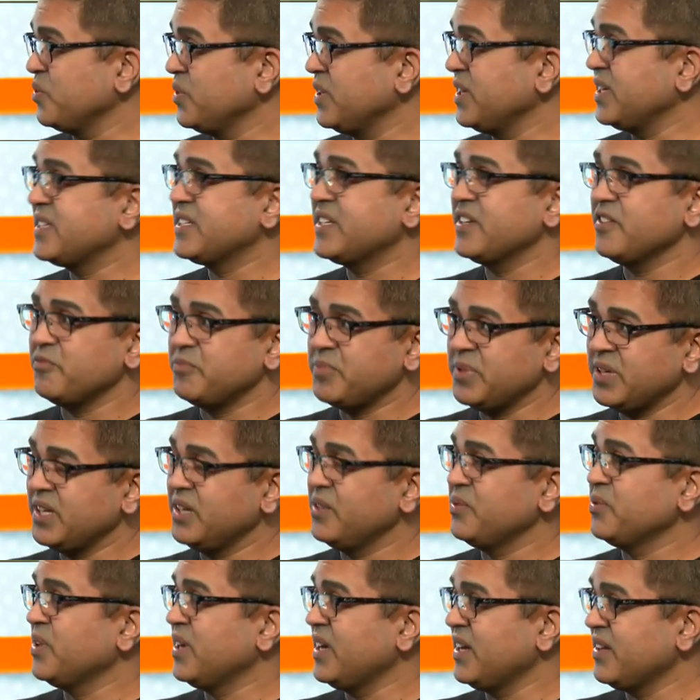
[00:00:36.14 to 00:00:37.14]
weeks right. have
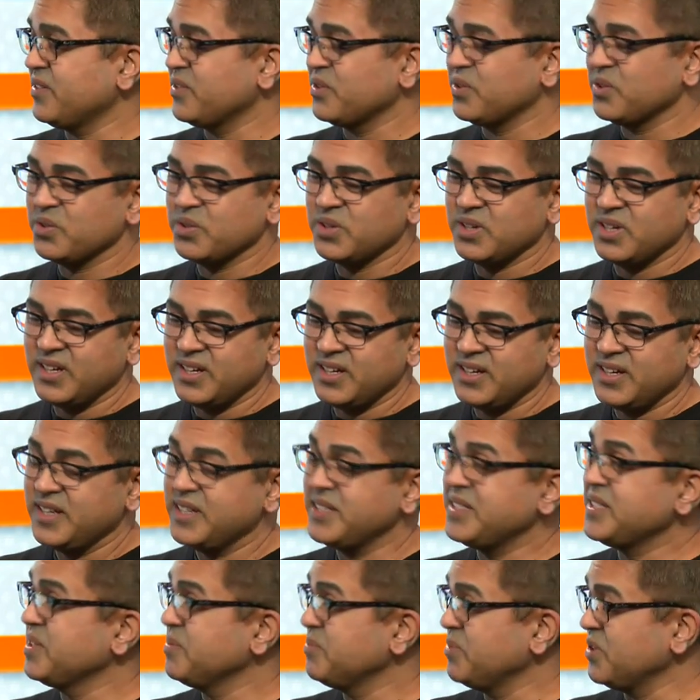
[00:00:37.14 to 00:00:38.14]
been rather uh,
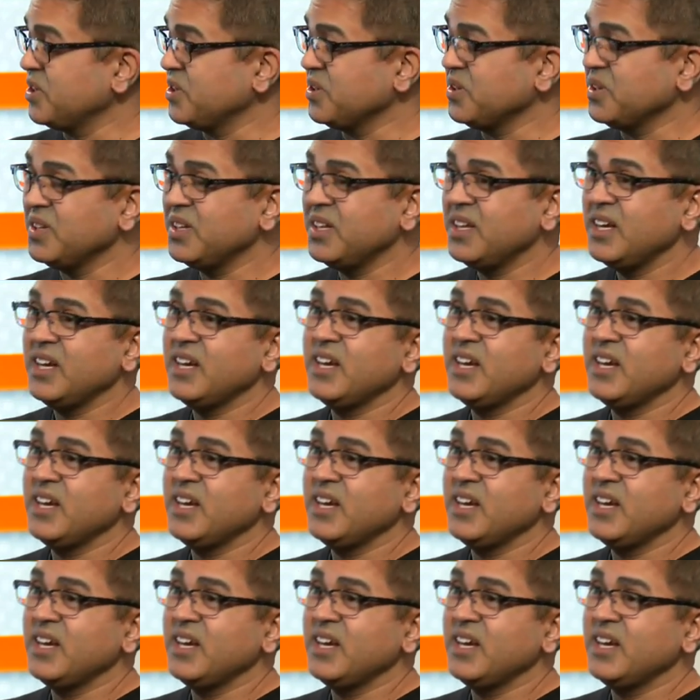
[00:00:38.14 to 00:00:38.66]
atypical,